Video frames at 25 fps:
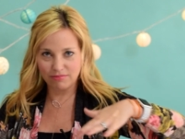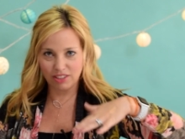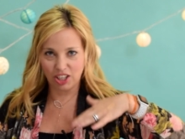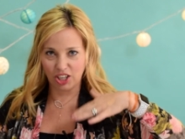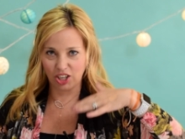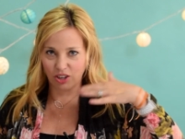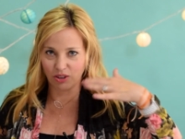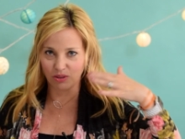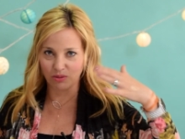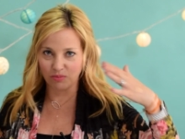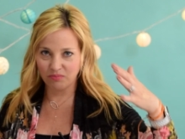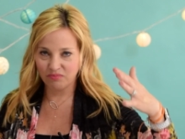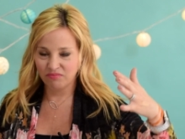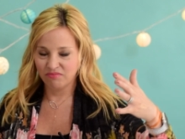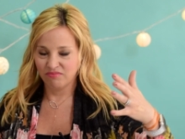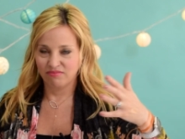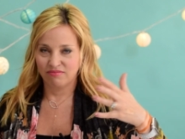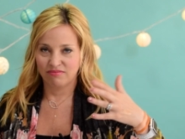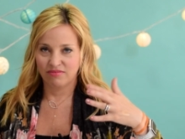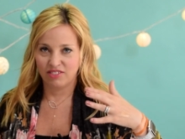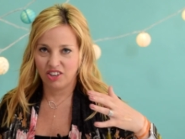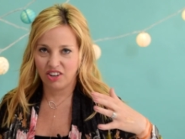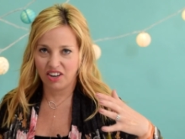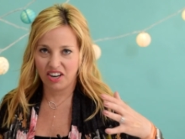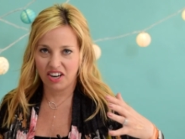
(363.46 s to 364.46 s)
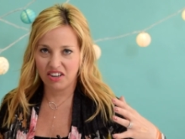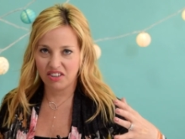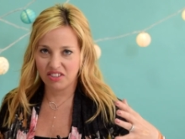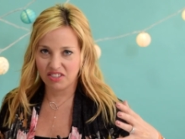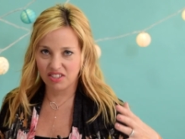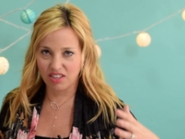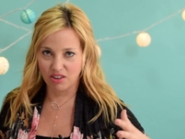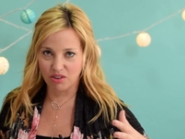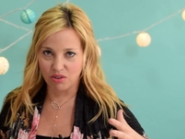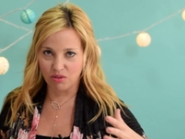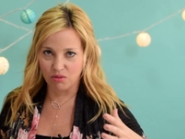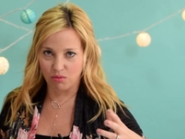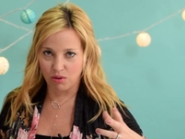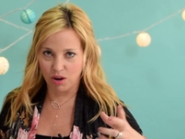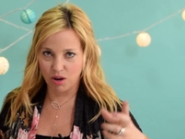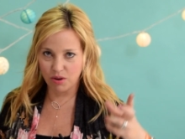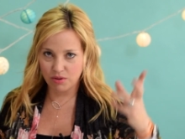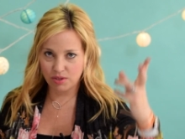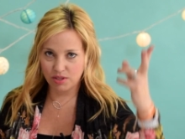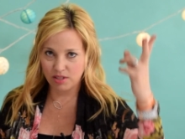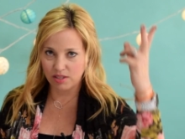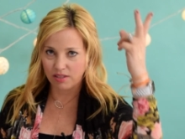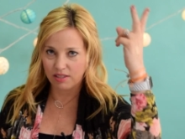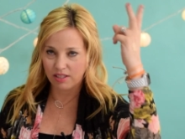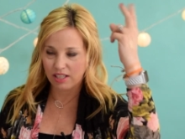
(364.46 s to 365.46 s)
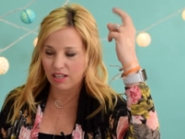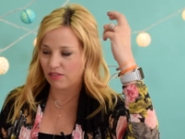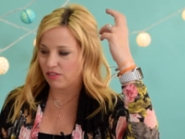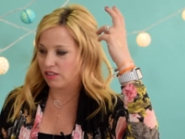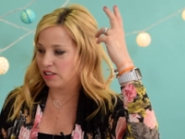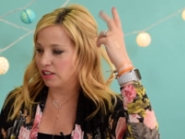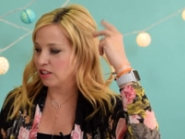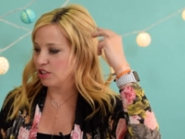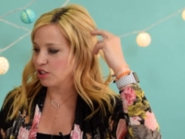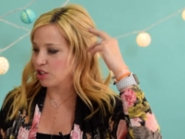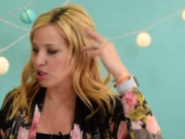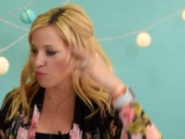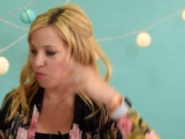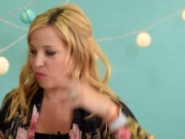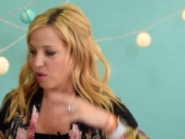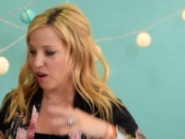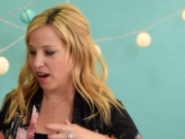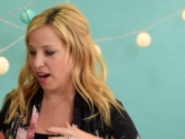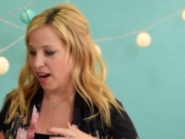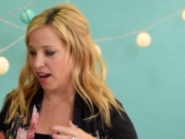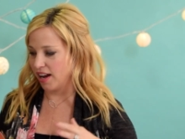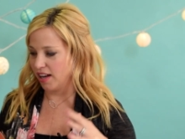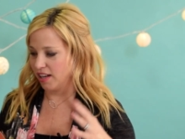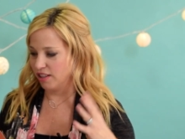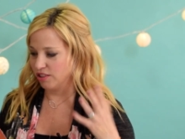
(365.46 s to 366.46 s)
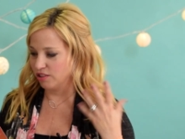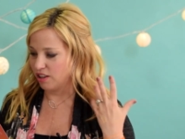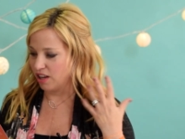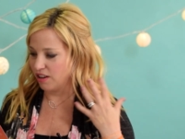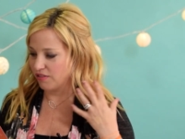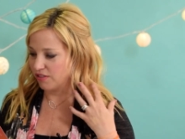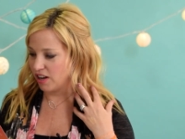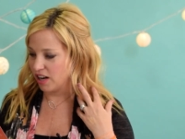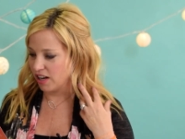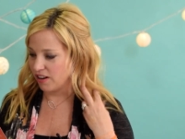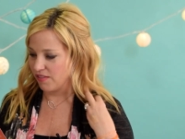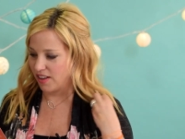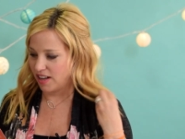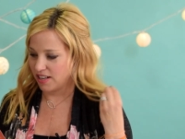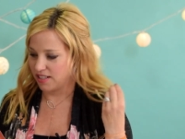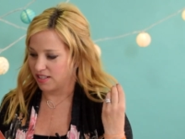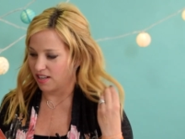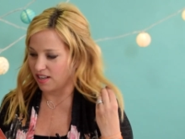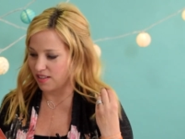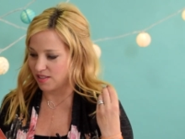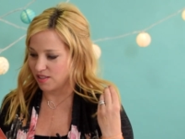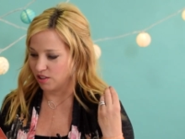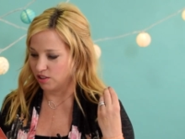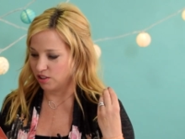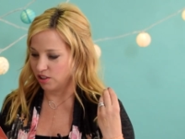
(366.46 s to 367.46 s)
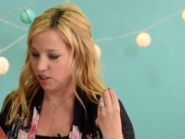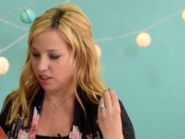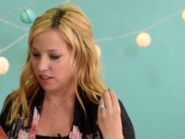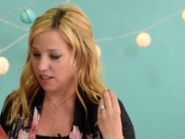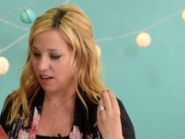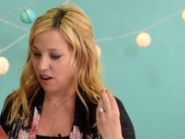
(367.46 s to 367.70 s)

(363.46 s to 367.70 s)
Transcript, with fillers: you know, your hair is all gross, give a little spray and you'll have kind of that tousled look.